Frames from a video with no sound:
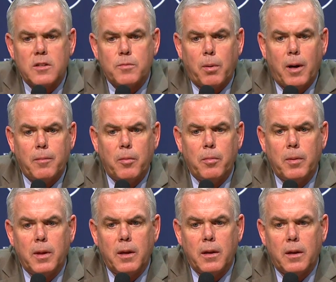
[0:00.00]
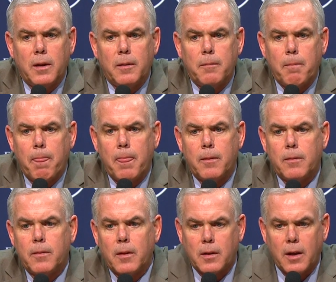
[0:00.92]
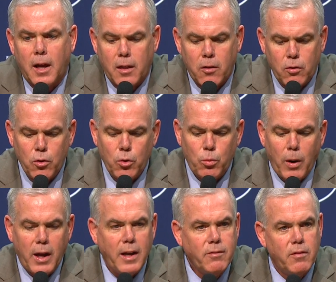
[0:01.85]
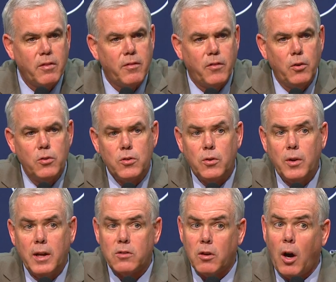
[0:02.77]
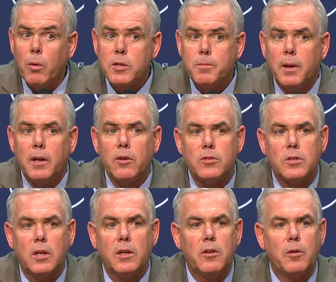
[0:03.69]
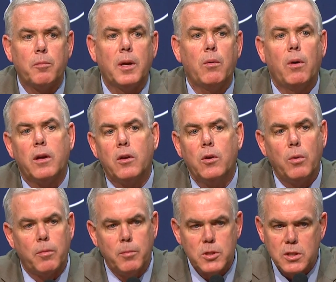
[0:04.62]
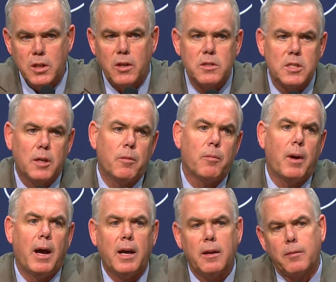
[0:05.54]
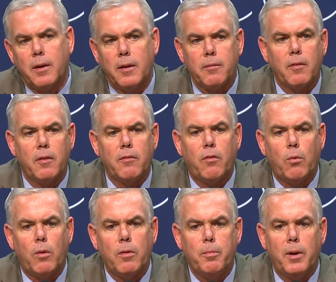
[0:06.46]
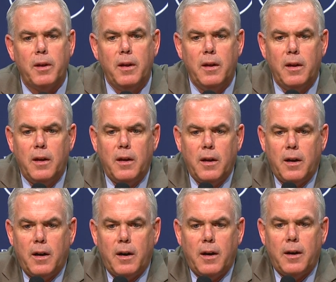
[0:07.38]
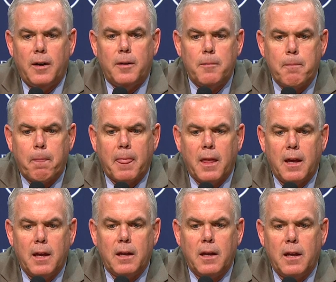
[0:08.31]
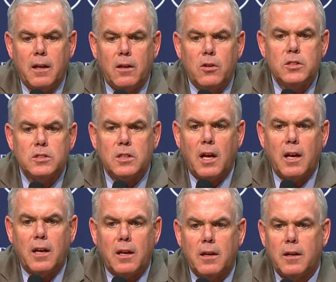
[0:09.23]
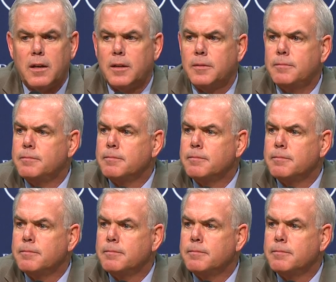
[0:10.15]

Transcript: it's probably um, the kind of the new wave of the future. It's always been interesting here at BYU with missionaries coming back and, and, and forth, but uh, it, it, looks like uh,